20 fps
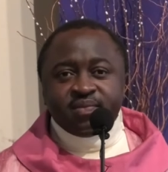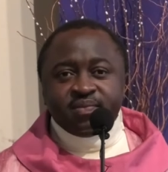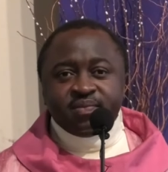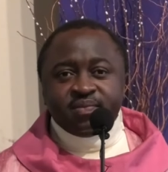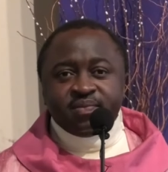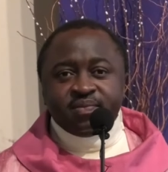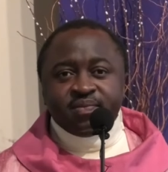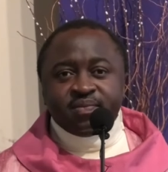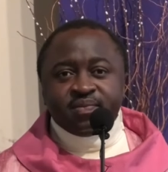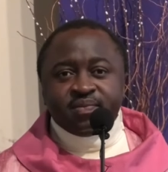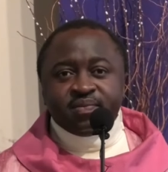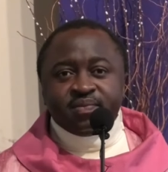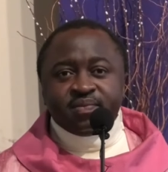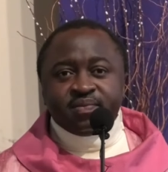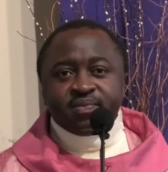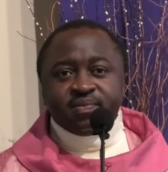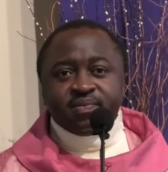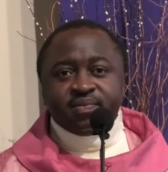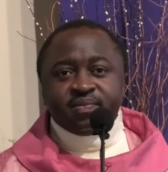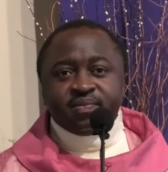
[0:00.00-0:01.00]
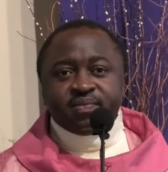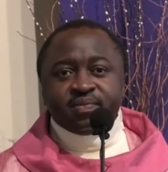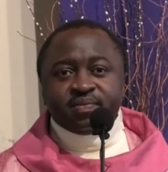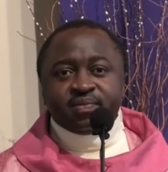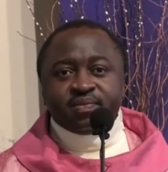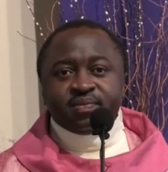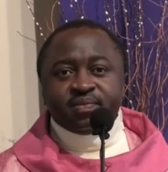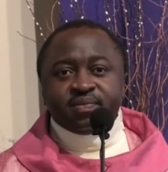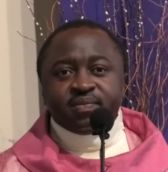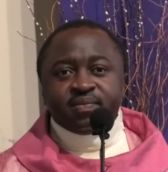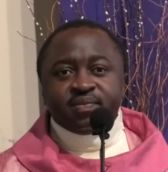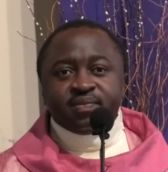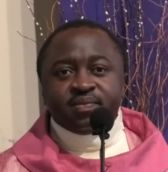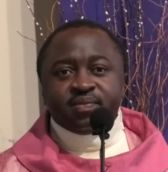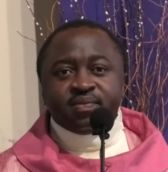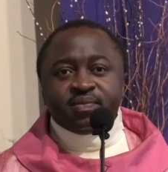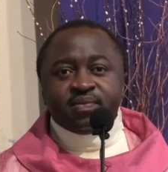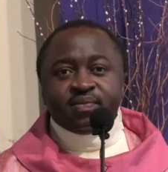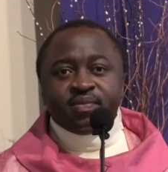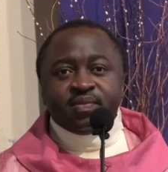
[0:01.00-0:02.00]

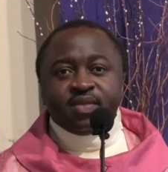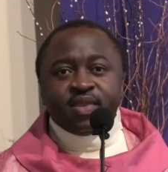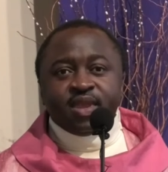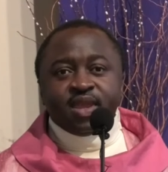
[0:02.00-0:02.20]
Nobody speaks.